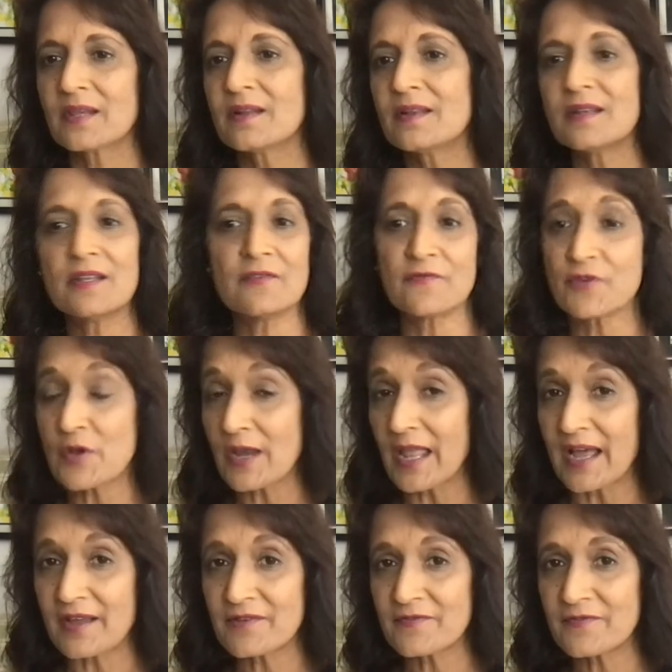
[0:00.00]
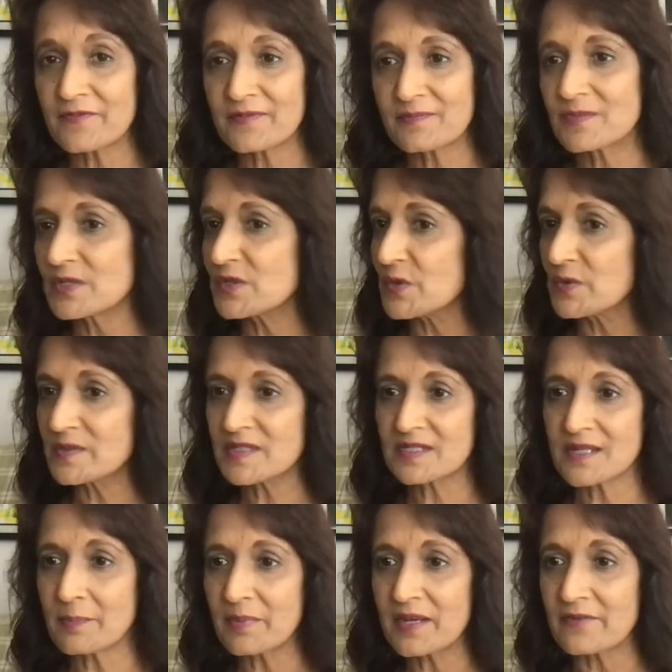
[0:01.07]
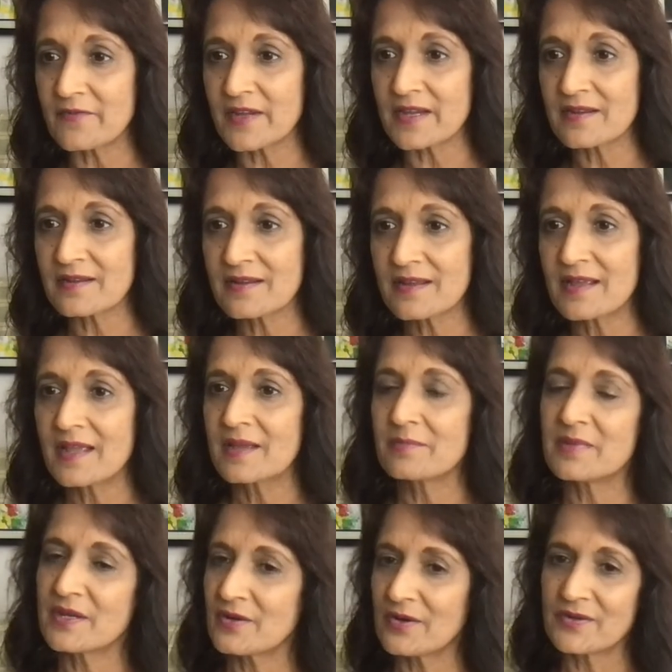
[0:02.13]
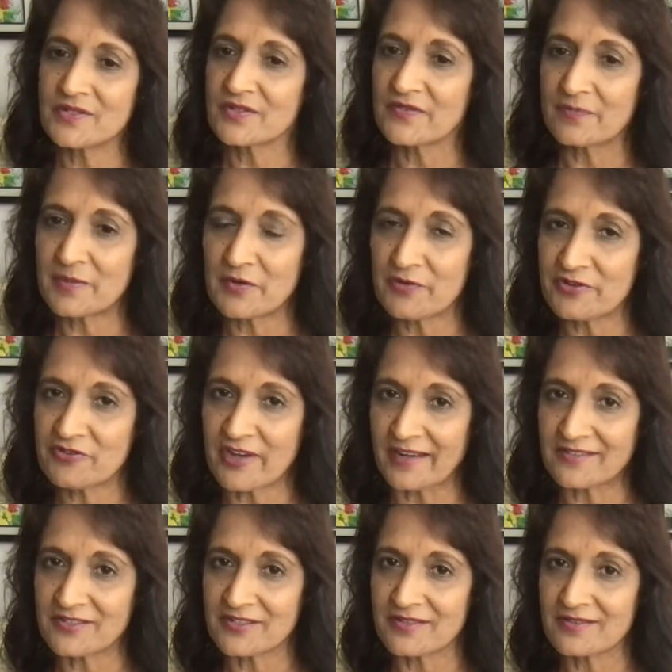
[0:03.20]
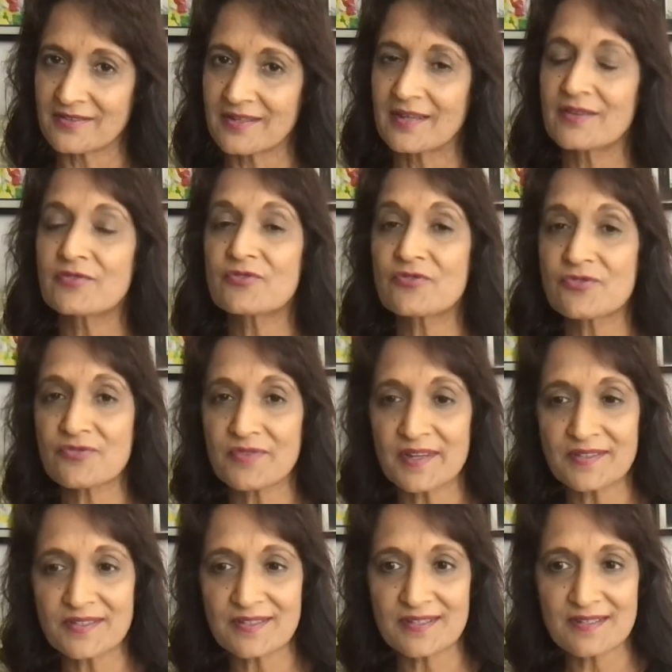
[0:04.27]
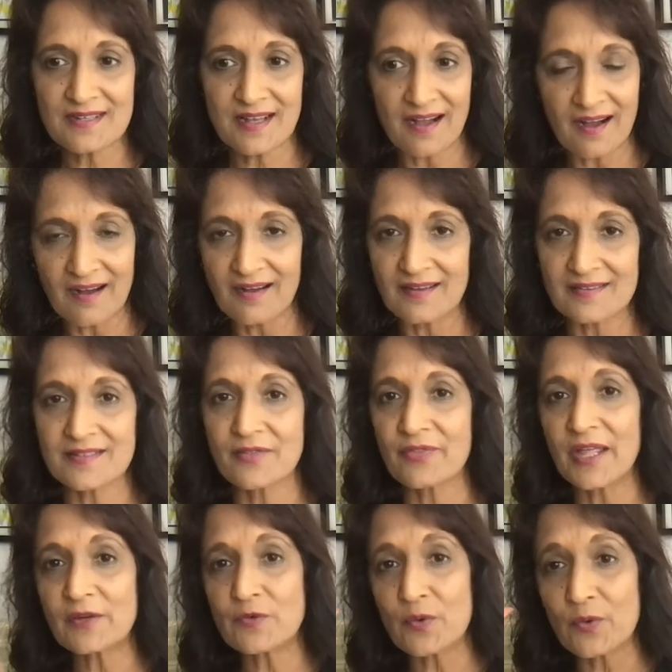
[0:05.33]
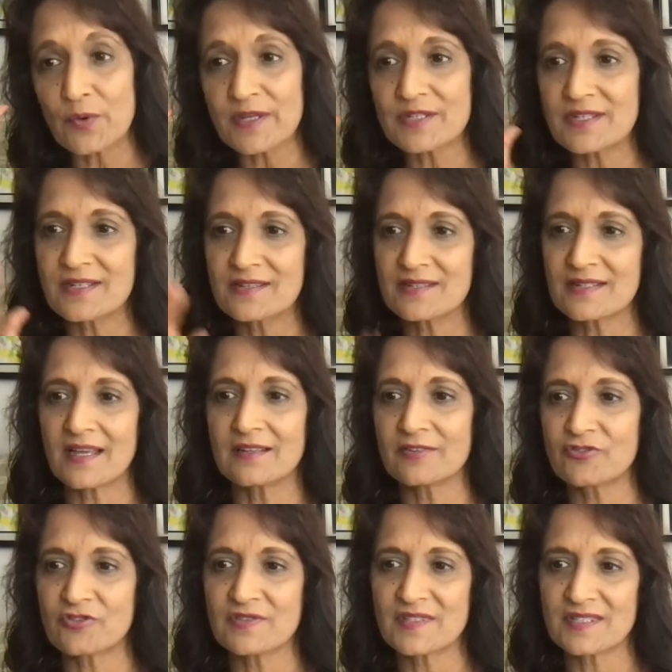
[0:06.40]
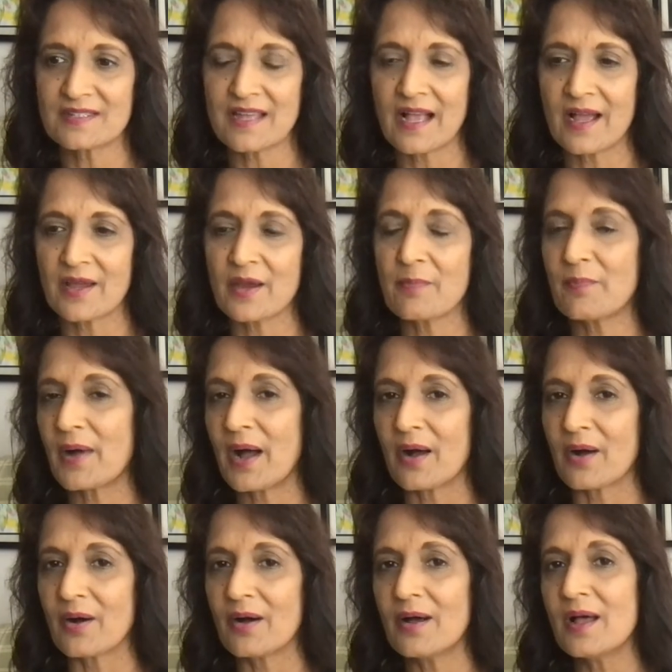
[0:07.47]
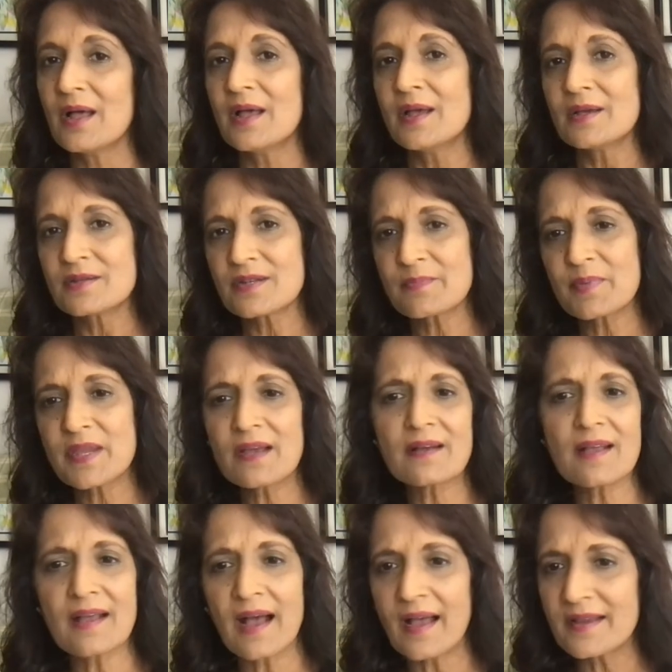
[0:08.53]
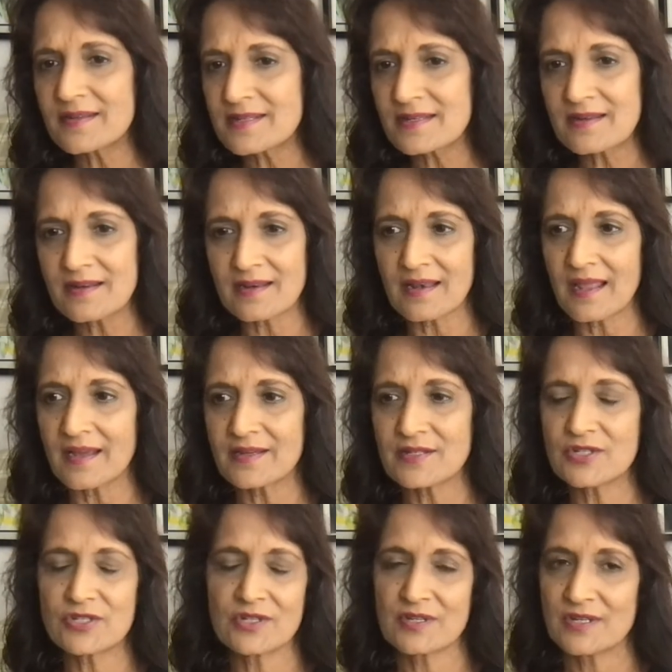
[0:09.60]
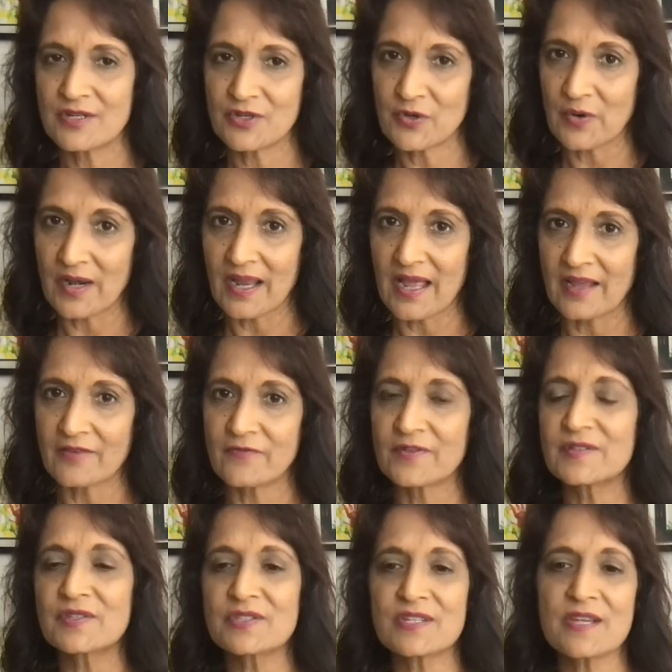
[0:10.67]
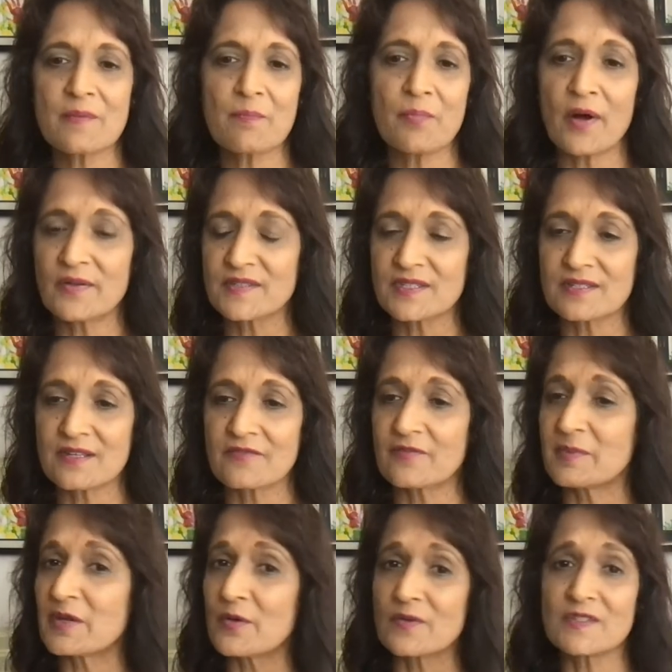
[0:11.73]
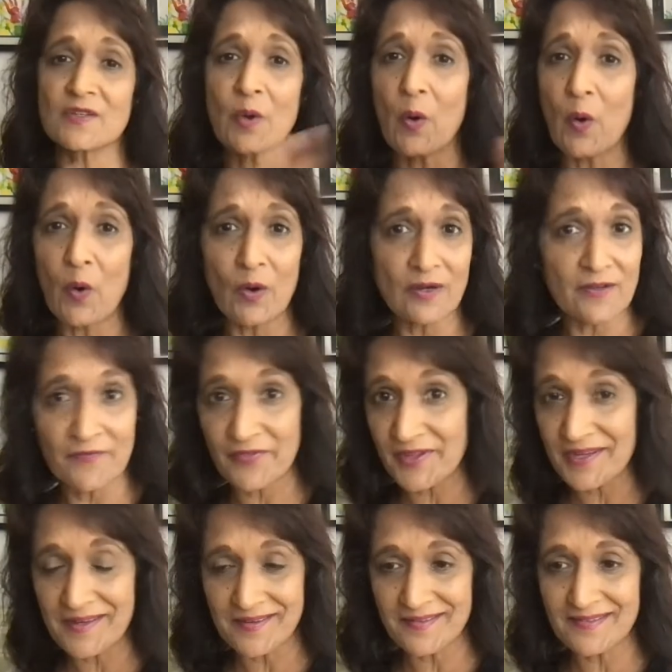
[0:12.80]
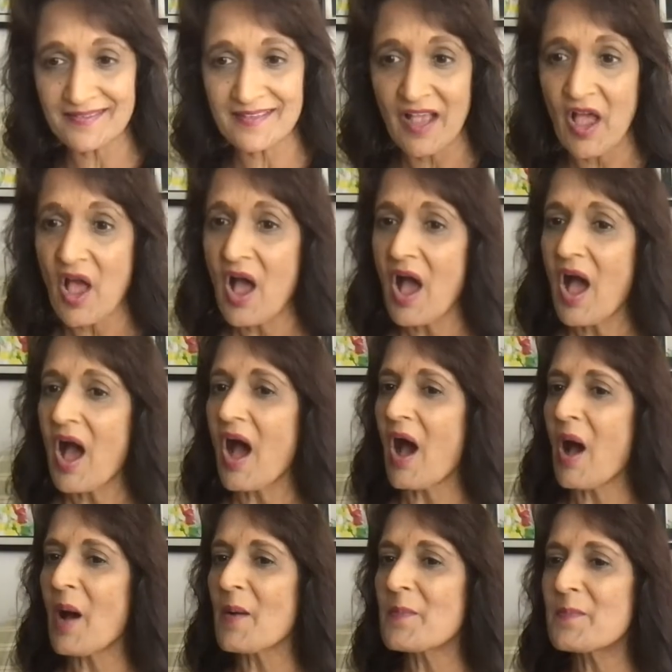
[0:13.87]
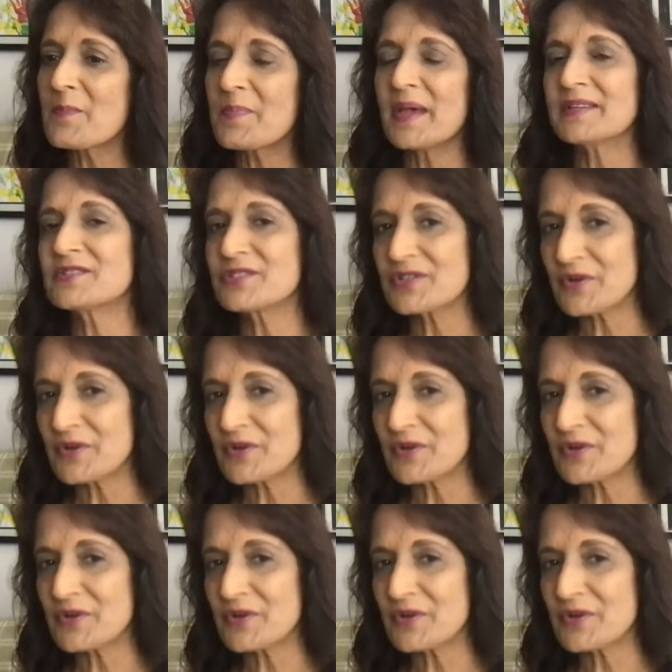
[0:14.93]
Live your life. Don't stop living because you've been rejected. Trust in God, in that greater intelligence and higher power to be a guiding light in your life, and stay positive, because all of these are better